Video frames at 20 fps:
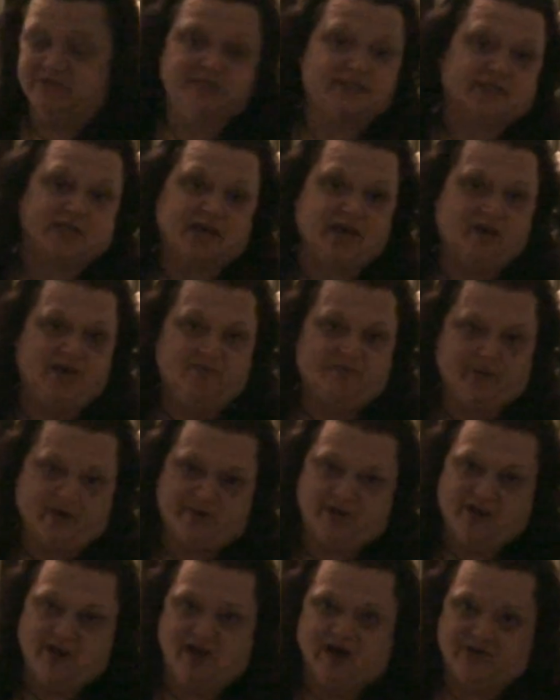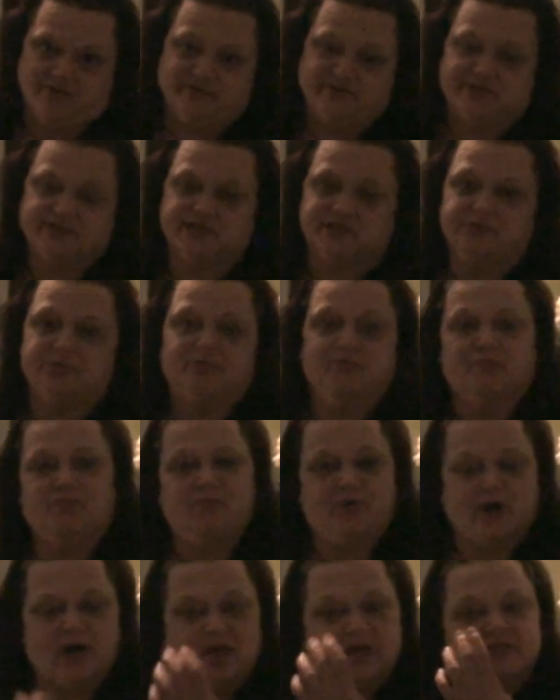the scale very often,
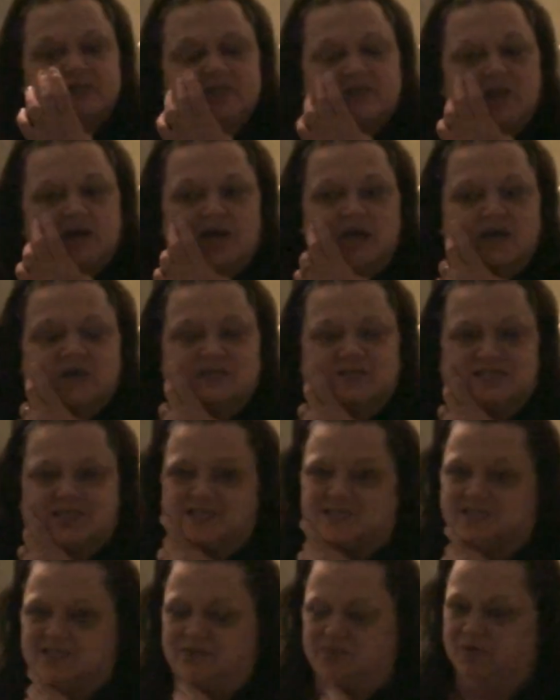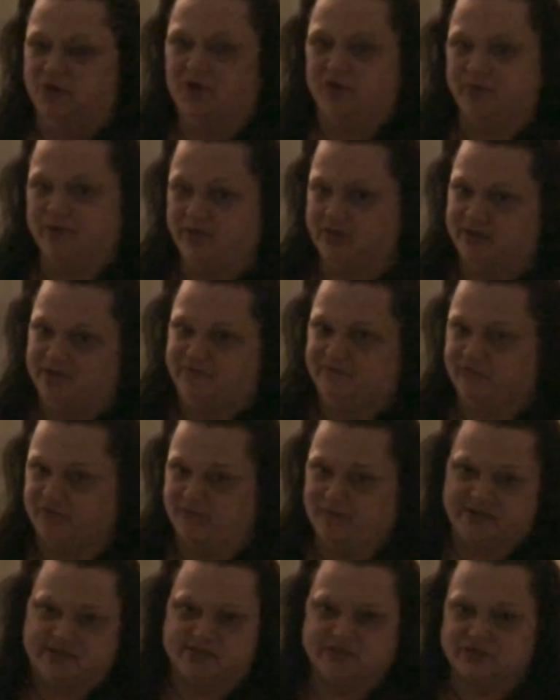but since I'm going in
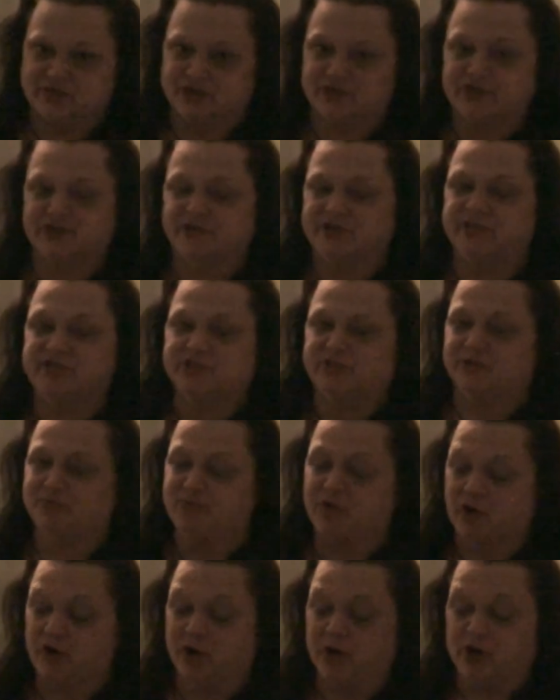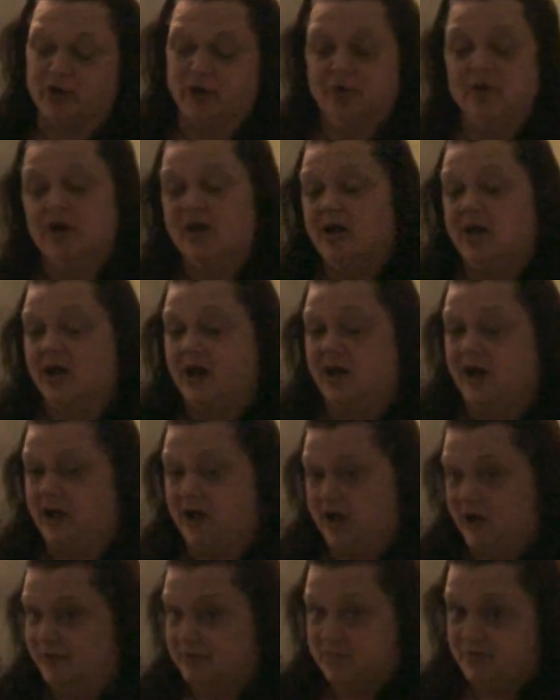for my surgery tomorrow,
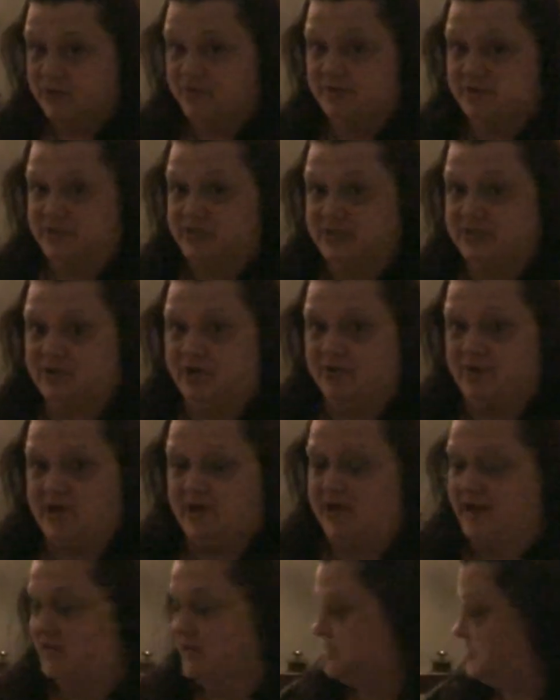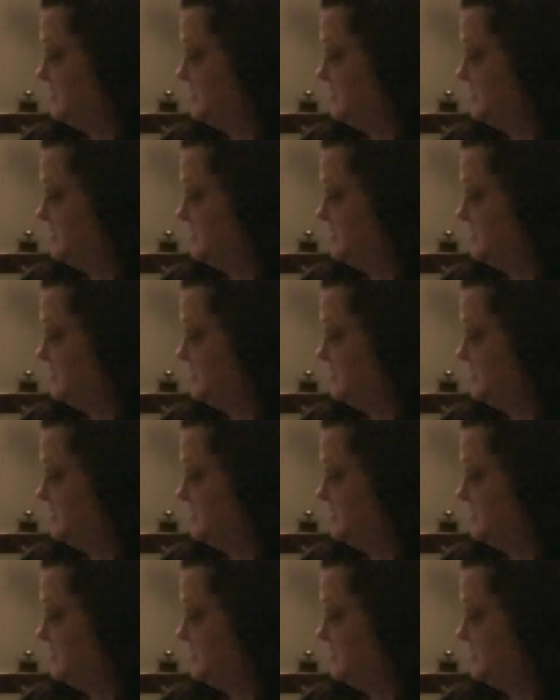I'm going to go ahead